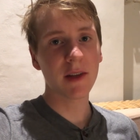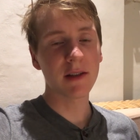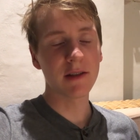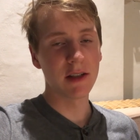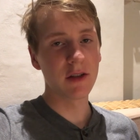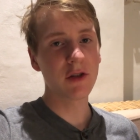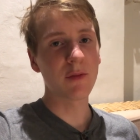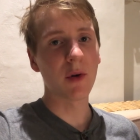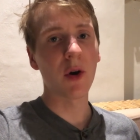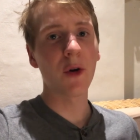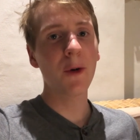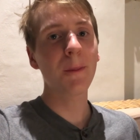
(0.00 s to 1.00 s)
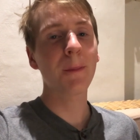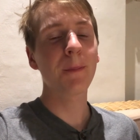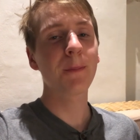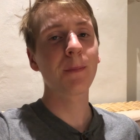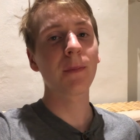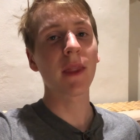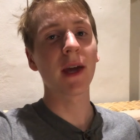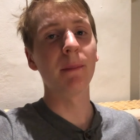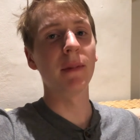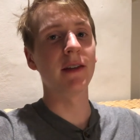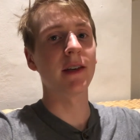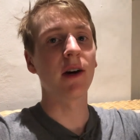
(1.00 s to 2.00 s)
See you tomorrow.
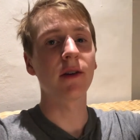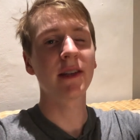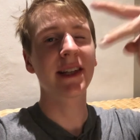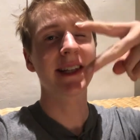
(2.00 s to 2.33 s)
Peace out.